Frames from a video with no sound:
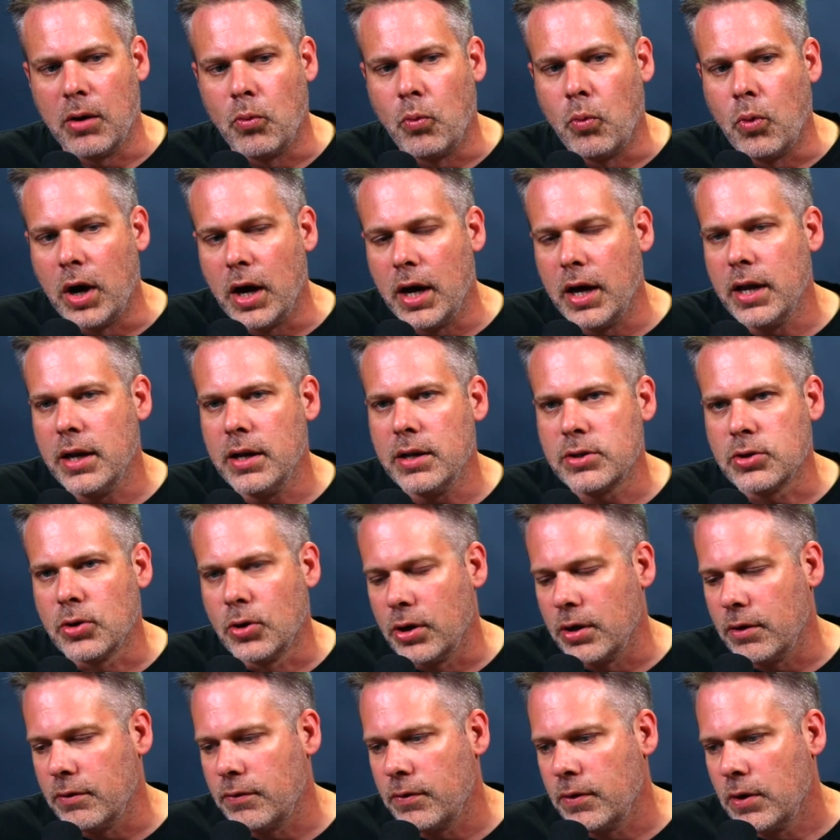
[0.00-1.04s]
one
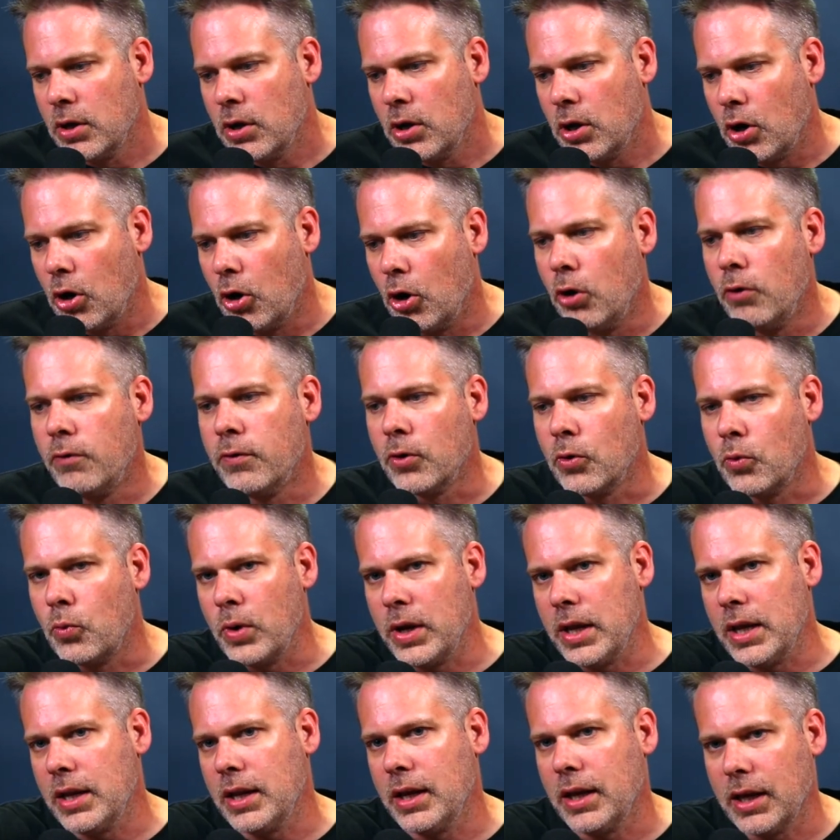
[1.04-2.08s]
sort of
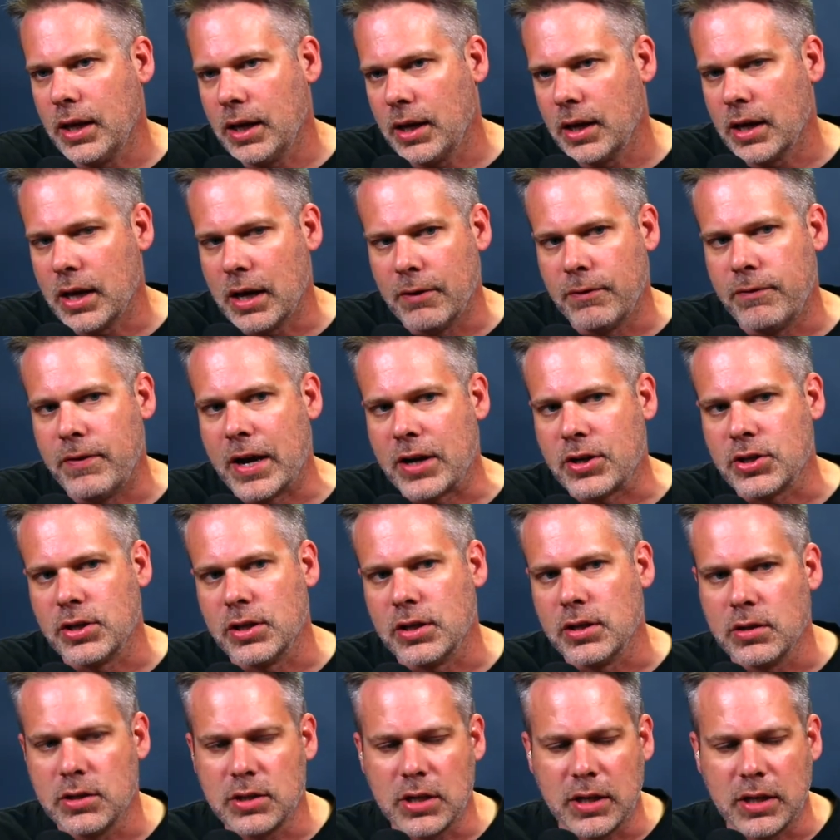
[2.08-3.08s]
overweening affection,